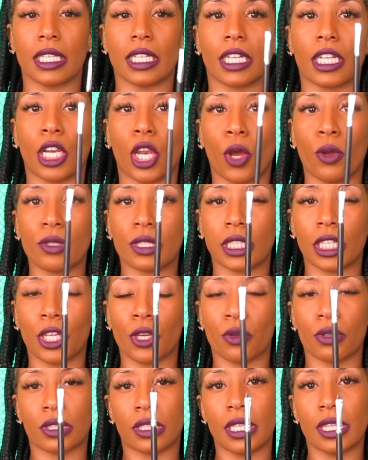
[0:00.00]
look closely,
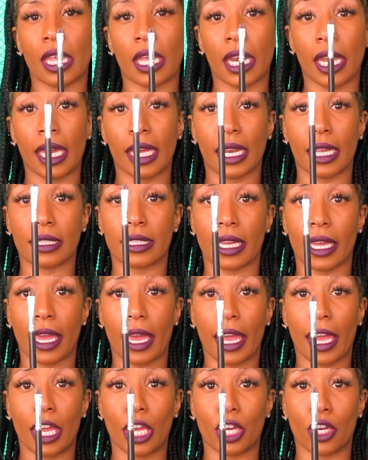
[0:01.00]
you'll see that it is
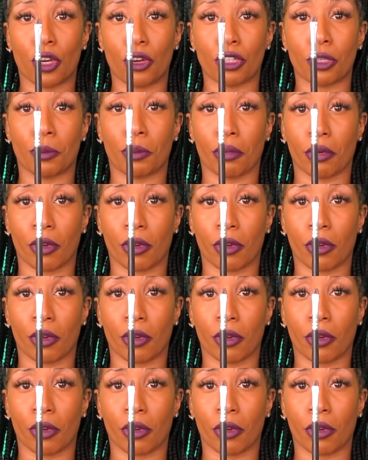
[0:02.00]
an angled